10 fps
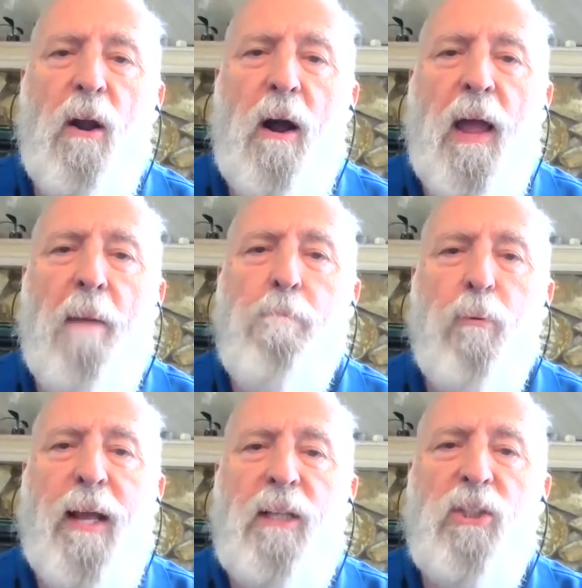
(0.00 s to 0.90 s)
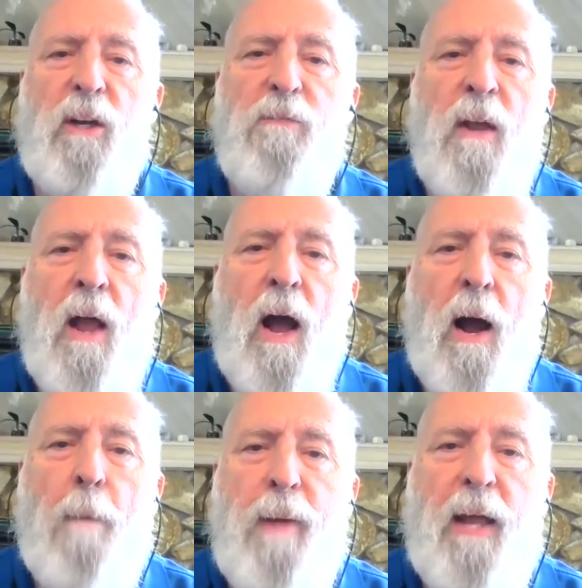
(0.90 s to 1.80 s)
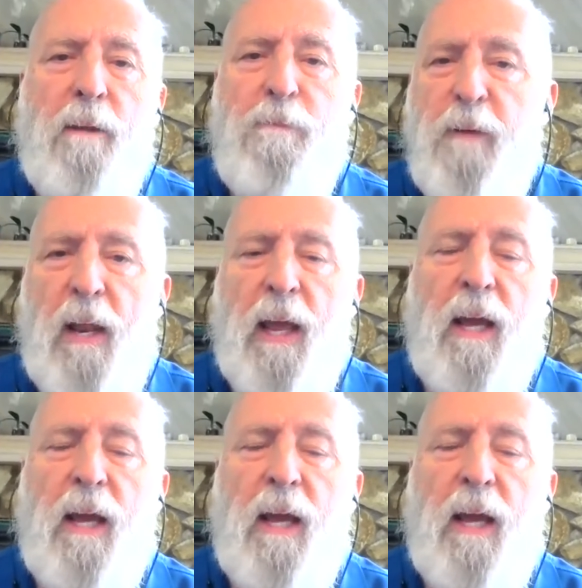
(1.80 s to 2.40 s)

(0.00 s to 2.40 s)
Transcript: embrace of pedophilic